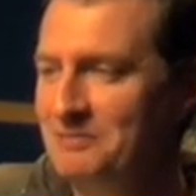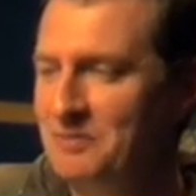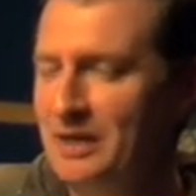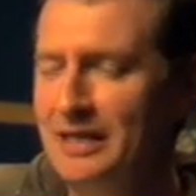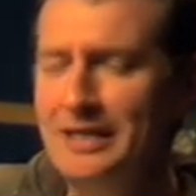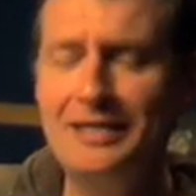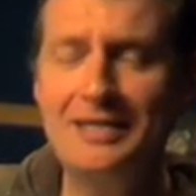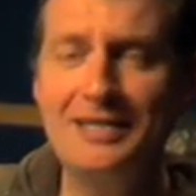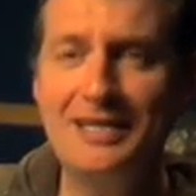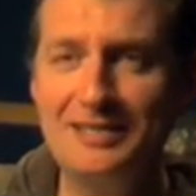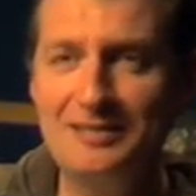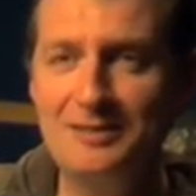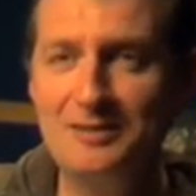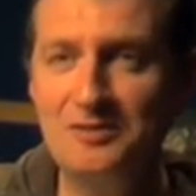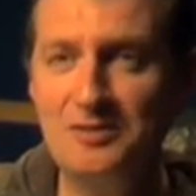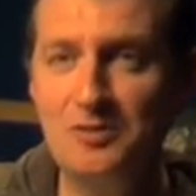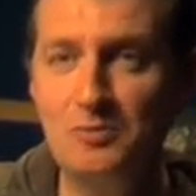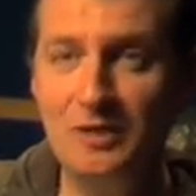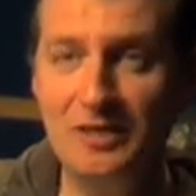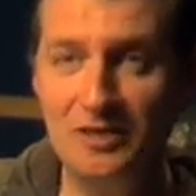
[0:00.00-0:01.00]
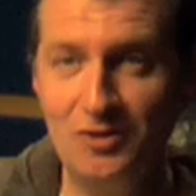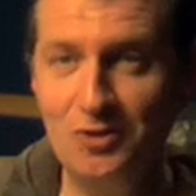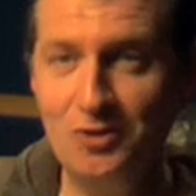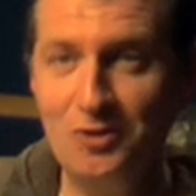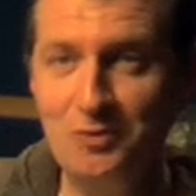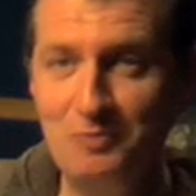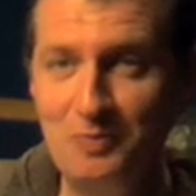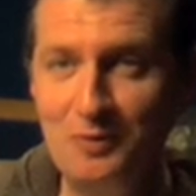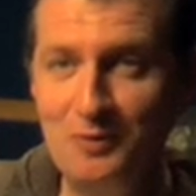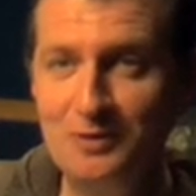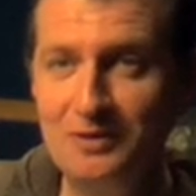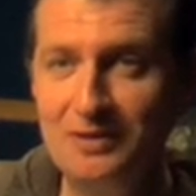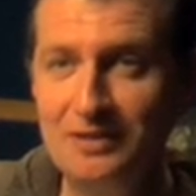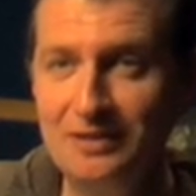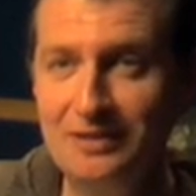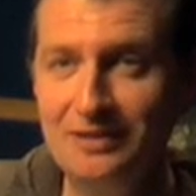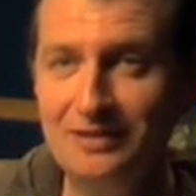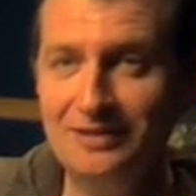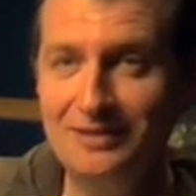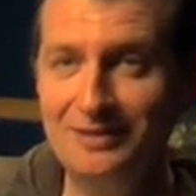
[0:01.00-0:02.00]
Ionetta's Sweetie Shop on
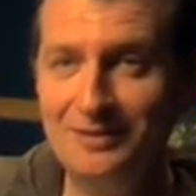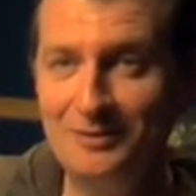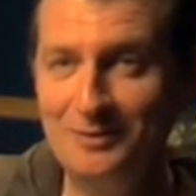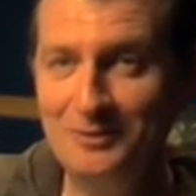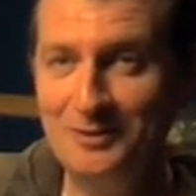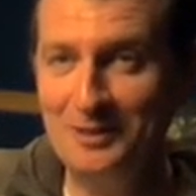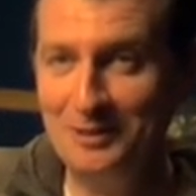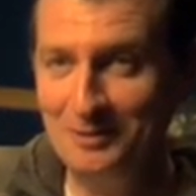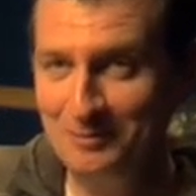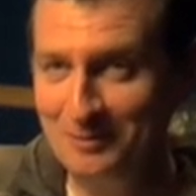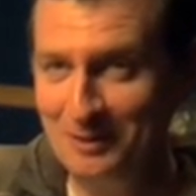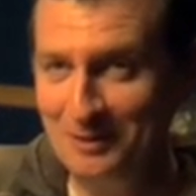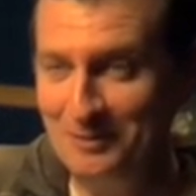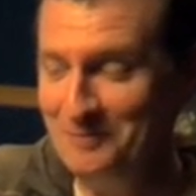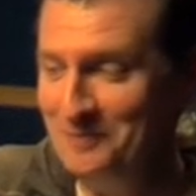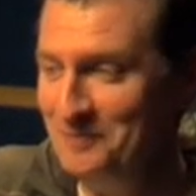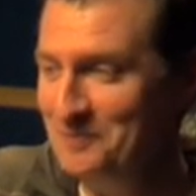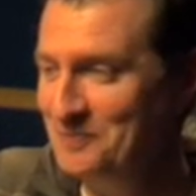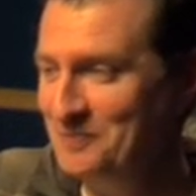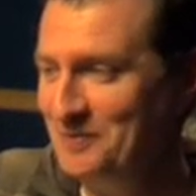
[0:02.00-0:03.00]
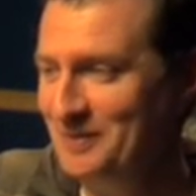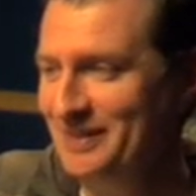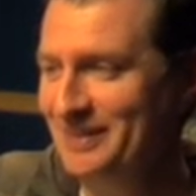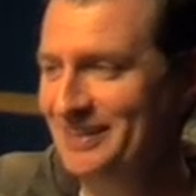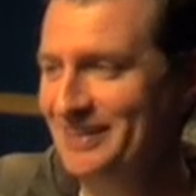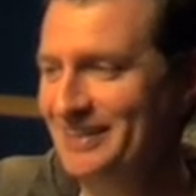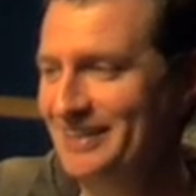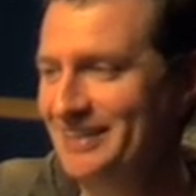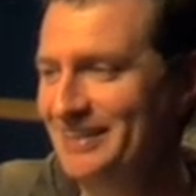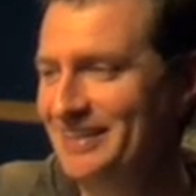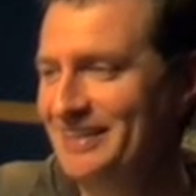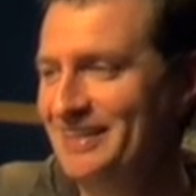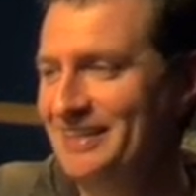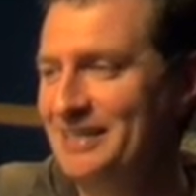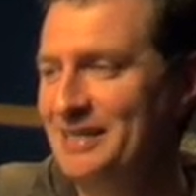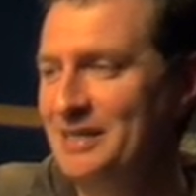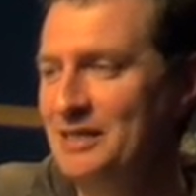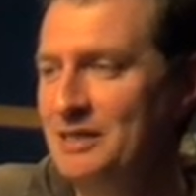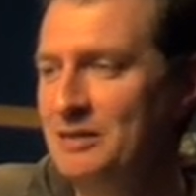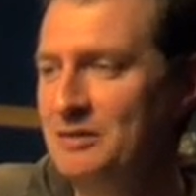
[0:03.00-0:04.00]
the Hill Town.
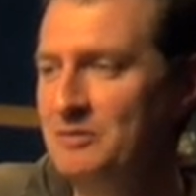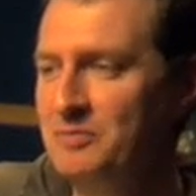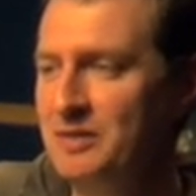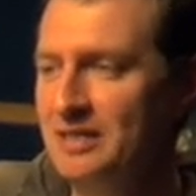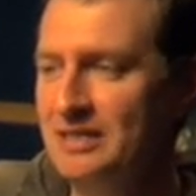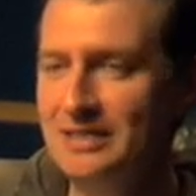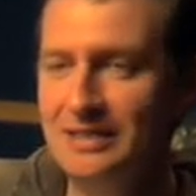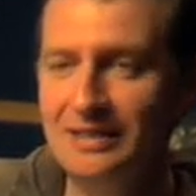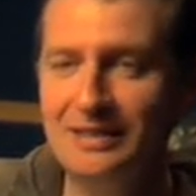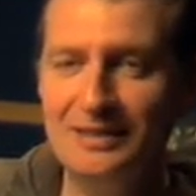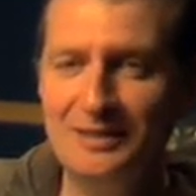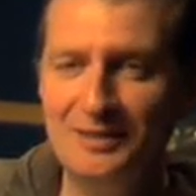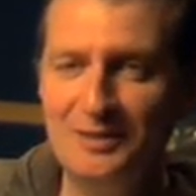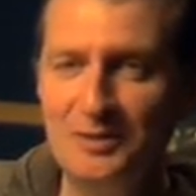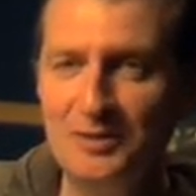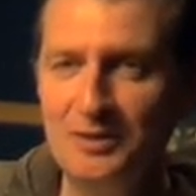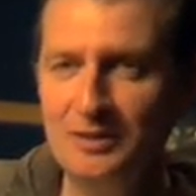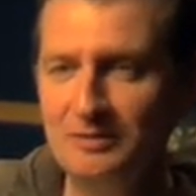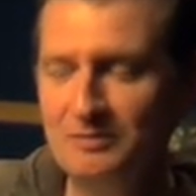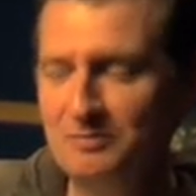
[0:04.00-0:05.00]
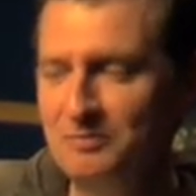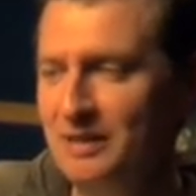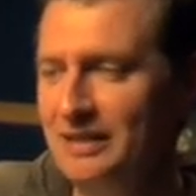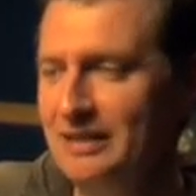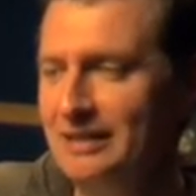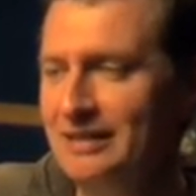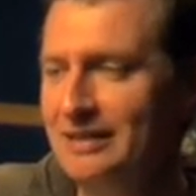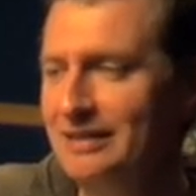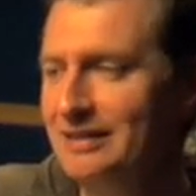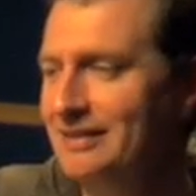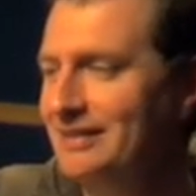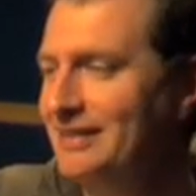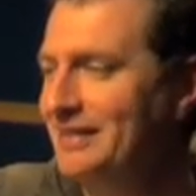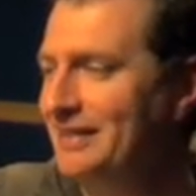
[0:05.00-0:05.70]
Basically, you can buy